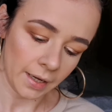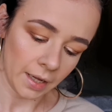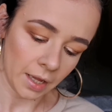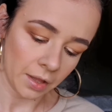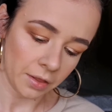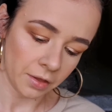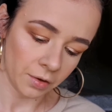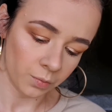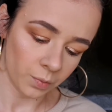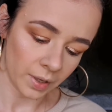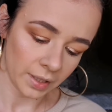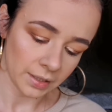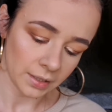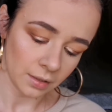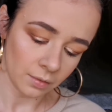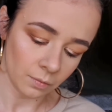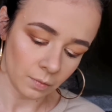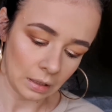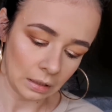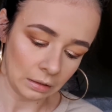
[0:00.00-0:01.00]
the Wet n
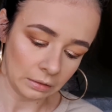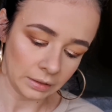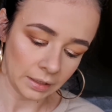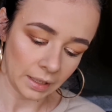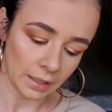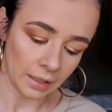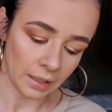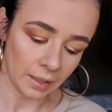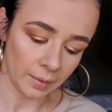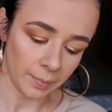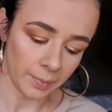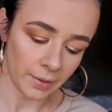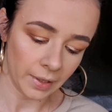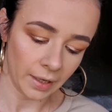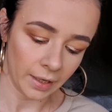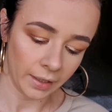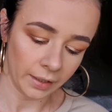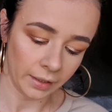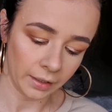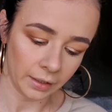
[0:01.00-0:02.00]
Wild lip
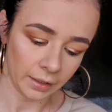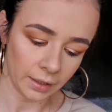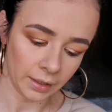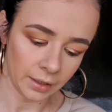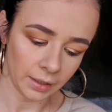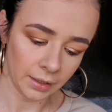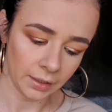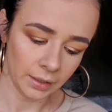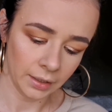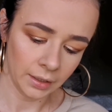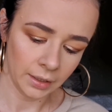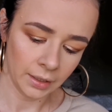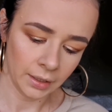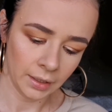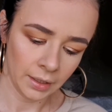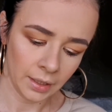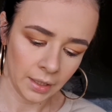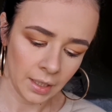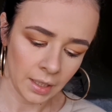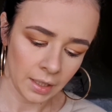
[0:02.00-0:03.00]
liner.
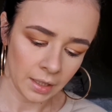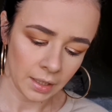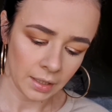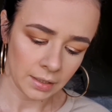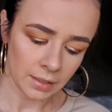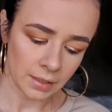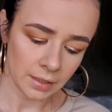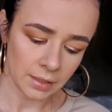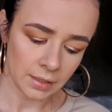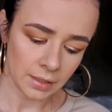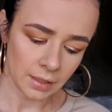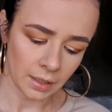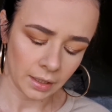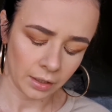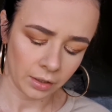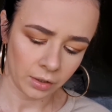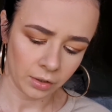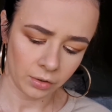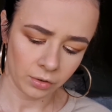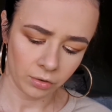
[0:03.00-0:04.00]
This is a
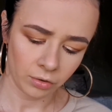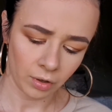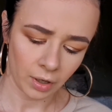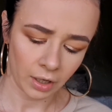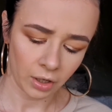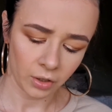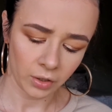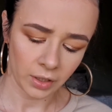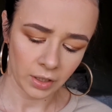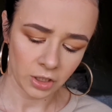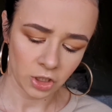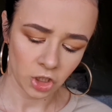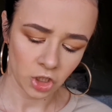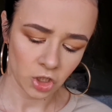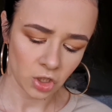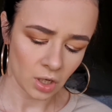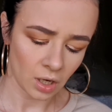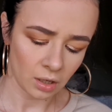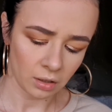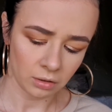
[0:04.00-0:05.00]
crayon and
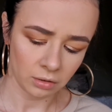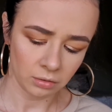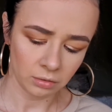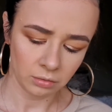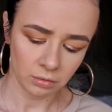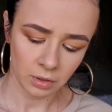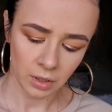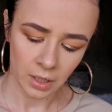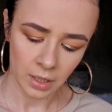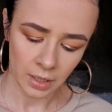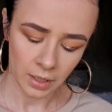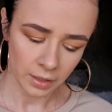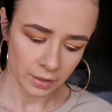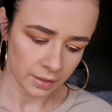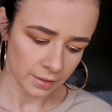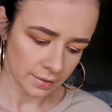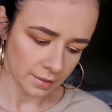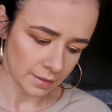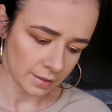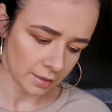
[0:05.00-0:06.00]
gel.
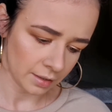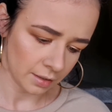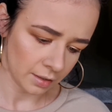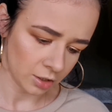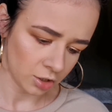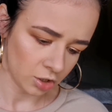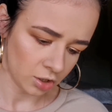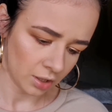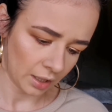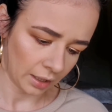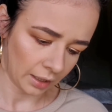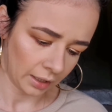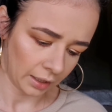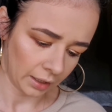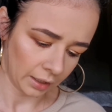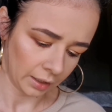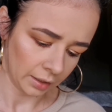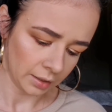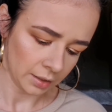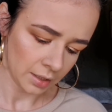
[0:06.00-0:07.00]
This is in the
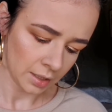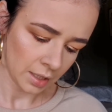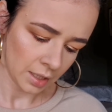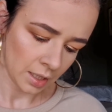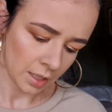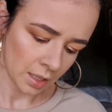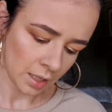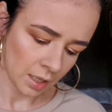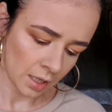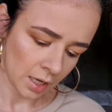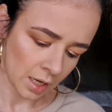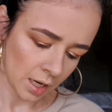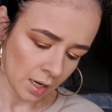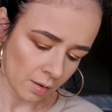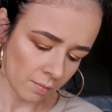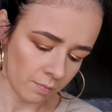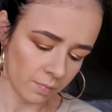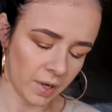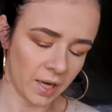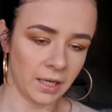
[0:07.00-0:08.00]
shade
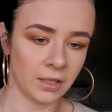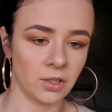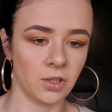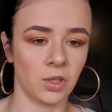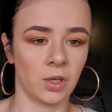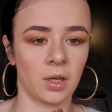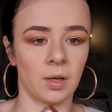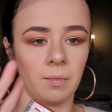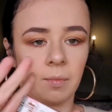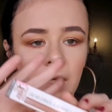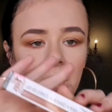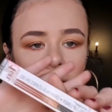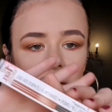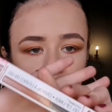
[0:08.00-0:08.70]
Bay to Commit.